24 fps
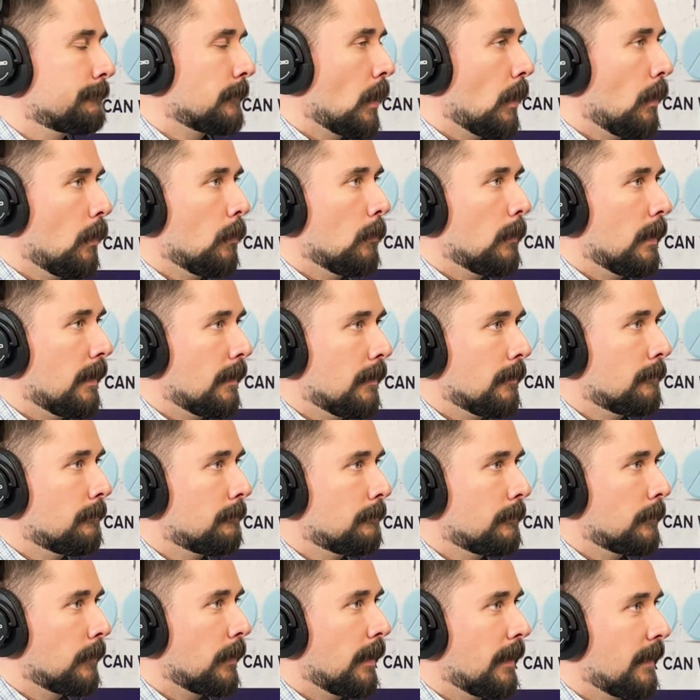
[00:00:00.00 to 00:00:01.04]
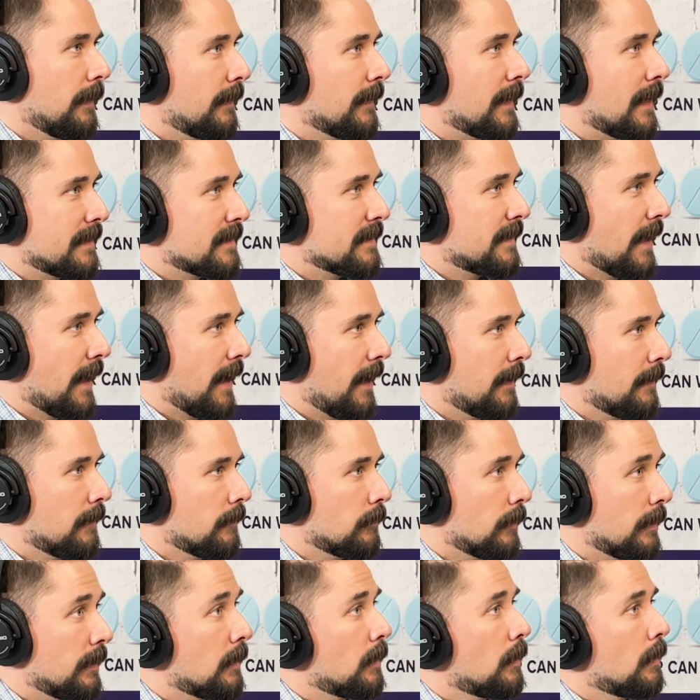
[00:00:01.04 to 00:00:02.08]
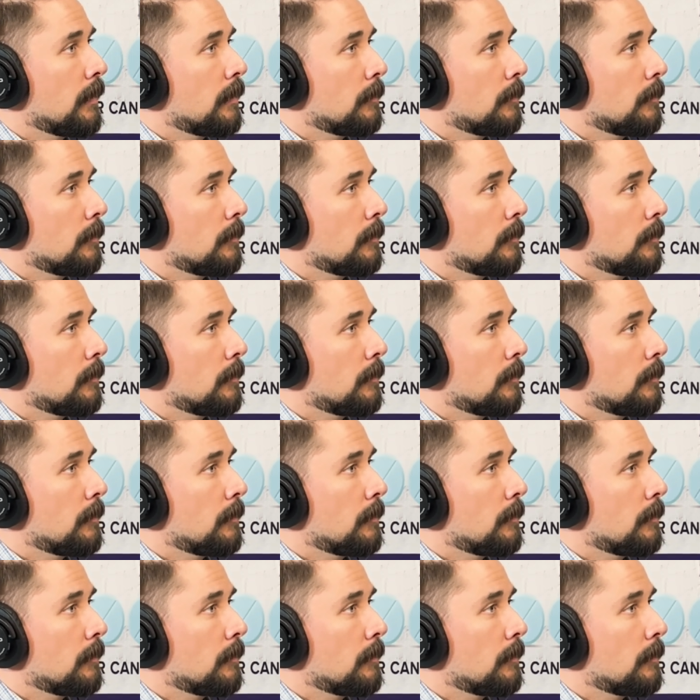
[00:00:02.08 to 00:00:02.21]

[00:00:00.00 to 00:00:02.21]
oh, well, right, and that's that, right?